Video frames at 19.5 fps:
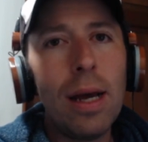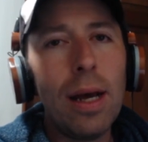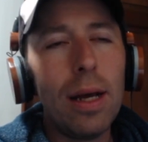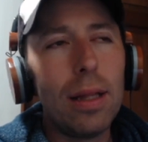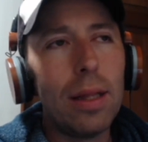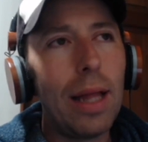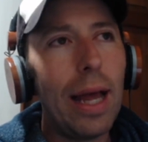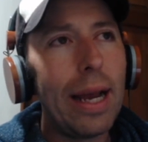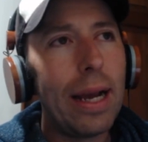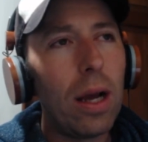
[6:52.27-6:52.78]

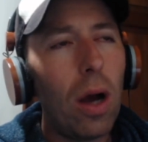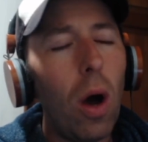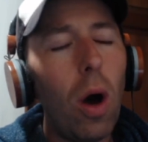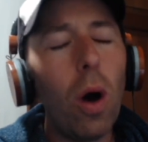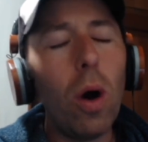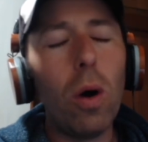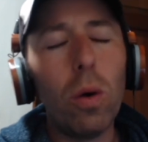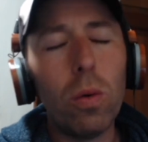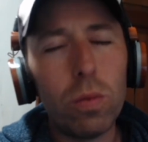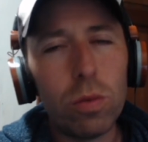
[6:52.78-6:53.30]
Like,
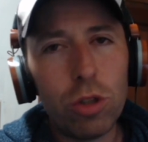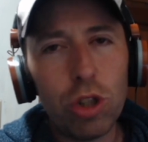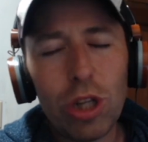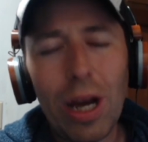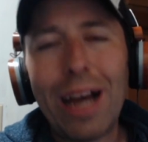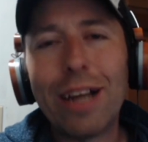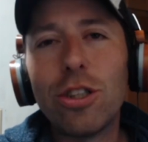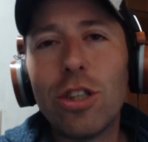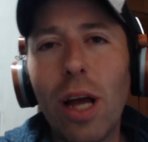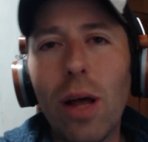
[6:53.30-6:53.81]
oh,
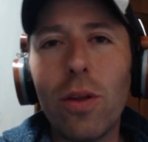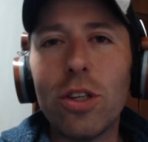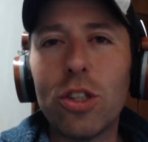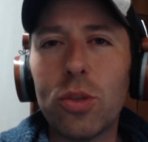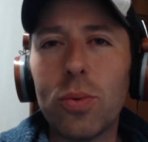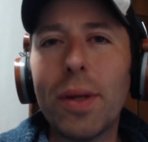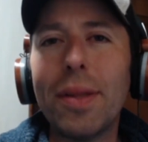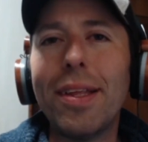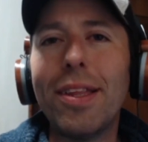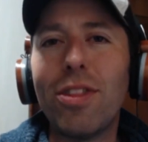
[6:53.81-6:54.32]
Josh Allen is
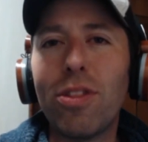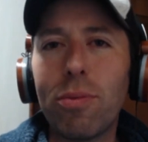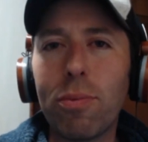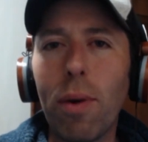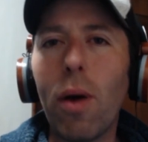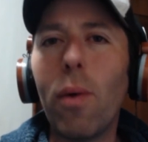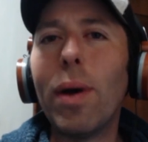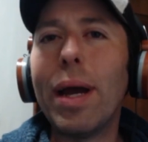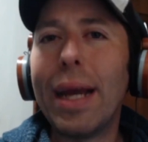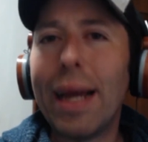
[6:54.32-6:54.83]
really
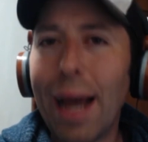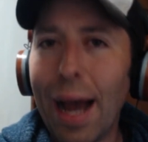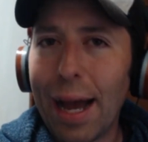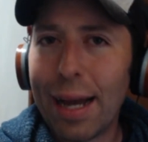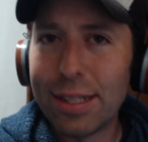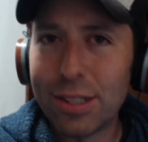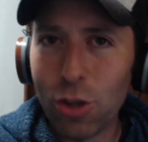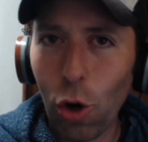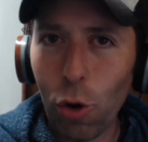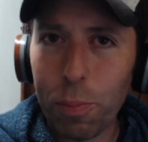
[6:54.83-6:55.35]
throwing
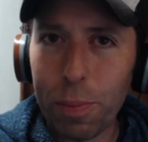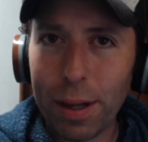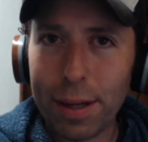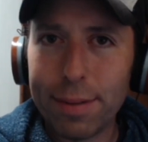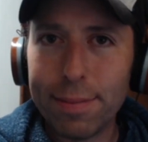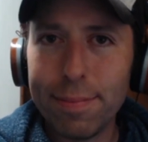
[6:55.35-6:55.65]
guys open.